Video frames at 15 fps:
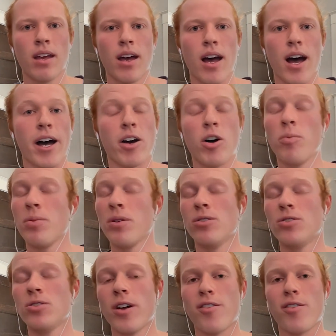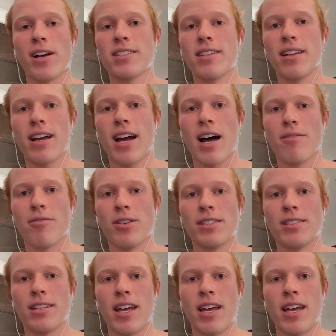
I hope you enjoy the rest of the conference,